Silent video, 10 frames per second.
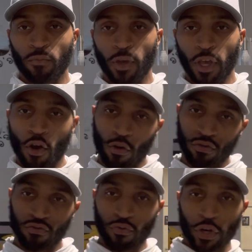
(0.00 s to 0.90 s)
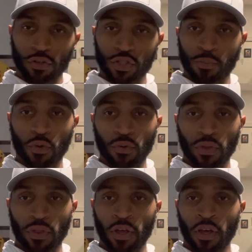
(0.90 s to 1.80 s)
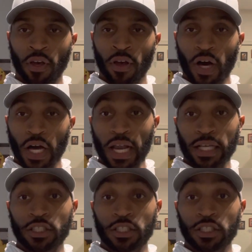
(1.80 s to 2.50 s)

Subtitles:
It goes real smooth. A lot